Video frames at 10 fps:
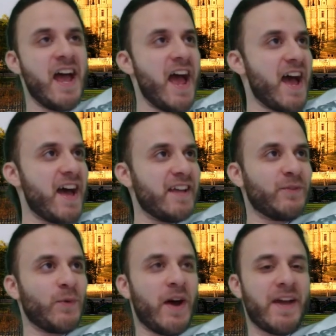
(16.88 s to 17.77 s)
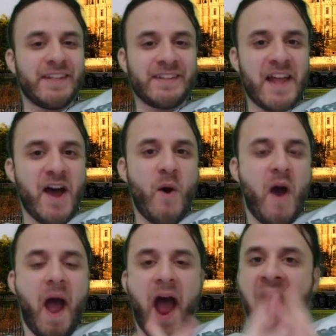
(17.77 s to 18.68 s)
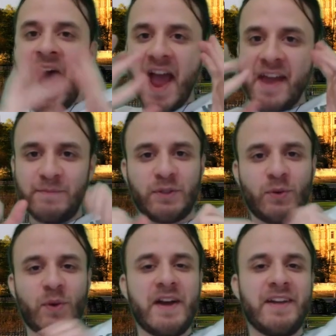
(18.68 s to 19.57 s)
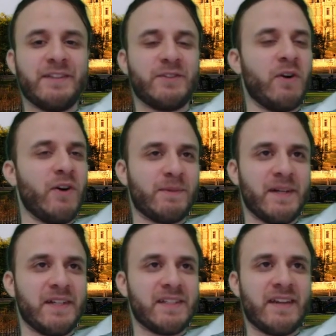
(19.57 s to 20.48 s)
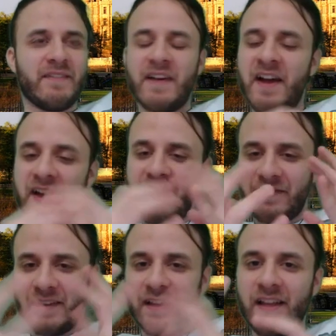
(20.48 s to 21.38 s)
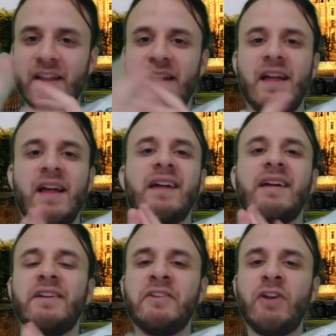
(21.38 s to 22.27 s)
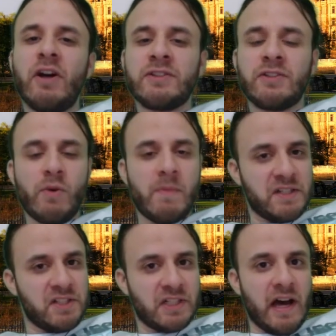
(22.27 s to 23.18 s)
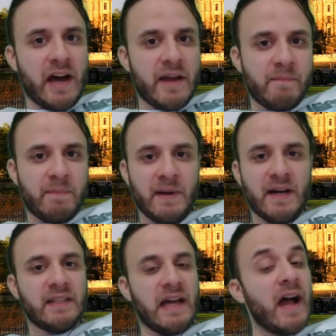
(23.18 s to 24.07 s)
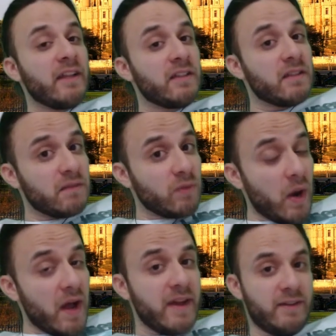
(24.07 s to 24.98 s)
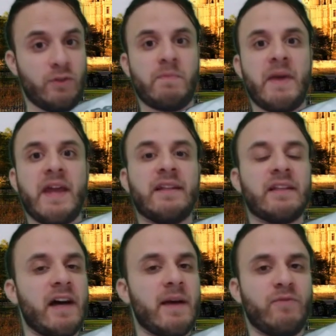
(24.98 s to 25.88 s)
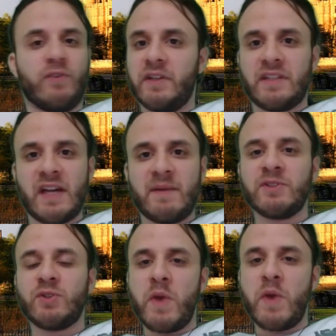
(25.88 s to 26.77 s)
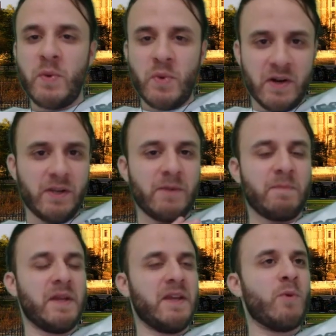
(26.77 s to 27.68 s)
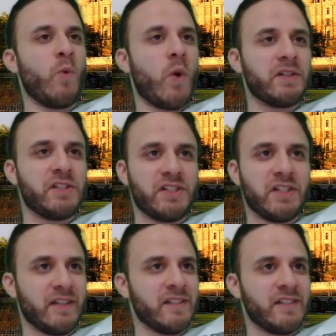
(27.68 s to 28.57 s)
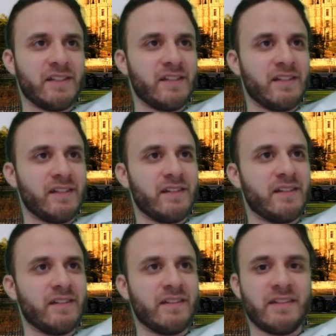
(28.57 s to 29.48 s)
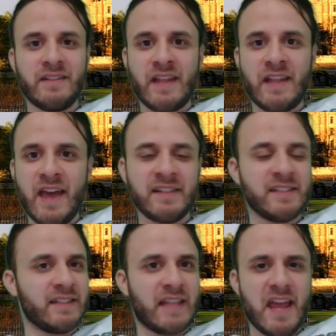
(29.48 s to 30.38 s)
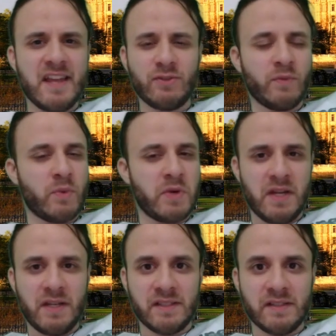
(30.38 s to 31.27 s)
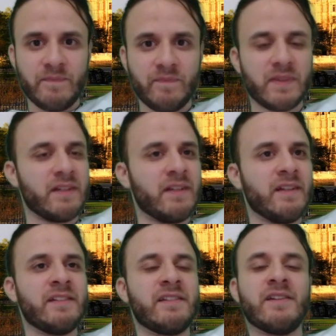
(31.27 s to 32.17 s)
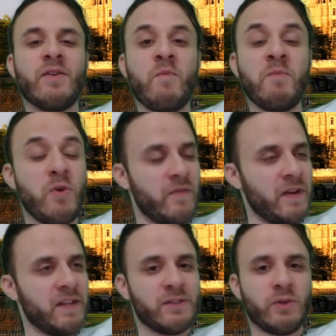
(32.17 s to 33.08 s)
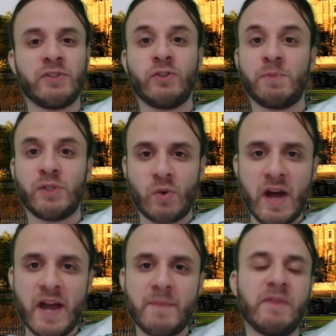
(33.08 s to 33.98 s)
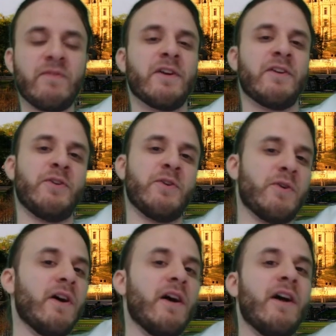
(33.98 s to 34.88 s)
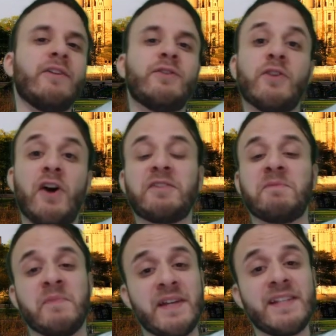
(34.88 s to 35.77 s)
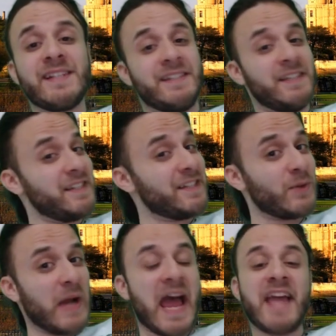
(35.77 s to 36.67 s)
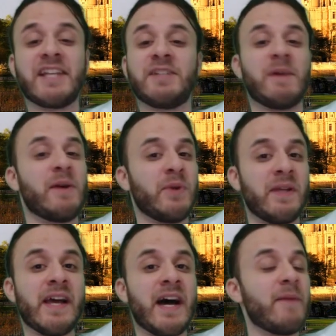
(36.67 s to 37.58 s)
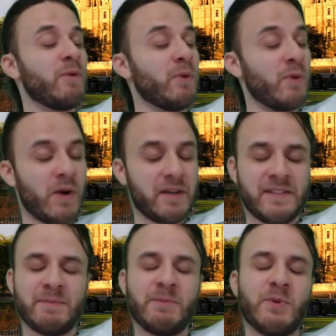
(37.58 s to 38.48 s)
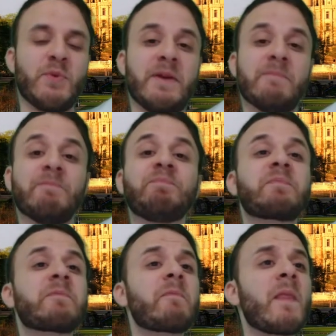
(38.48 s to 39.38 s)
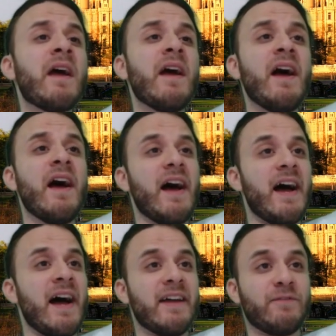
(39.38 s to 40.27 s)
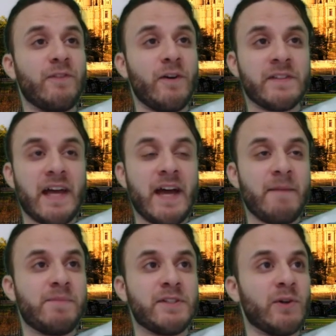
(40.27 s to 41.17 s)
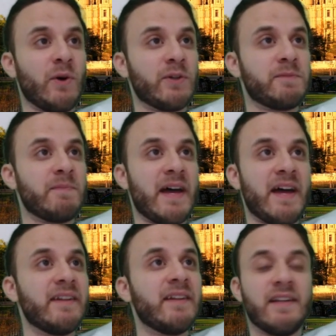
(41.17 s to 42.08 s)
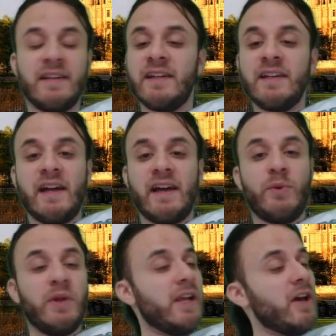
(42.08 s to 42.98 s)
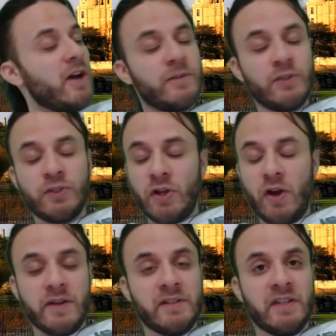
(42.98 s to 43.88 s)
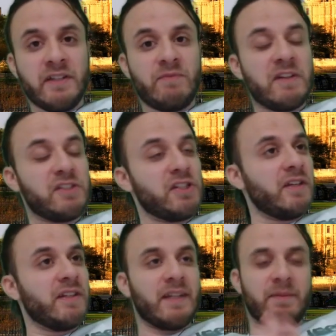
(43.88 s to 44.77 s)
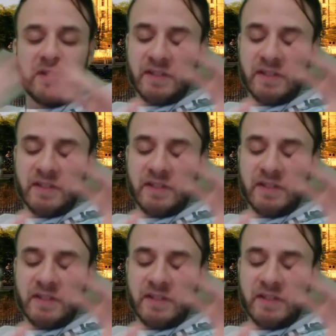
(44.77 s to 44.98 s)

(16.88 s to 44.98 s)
And right now I'm trying to hold myself. I have not so much time, but I try to make time for Gintama. So we will be watching in the next days or weeks the movie, so subscribe if you're new to not miss this reaction. I'm really hyped you will watch the movie. And for the episodes, man, I really enjoy watching Gintama.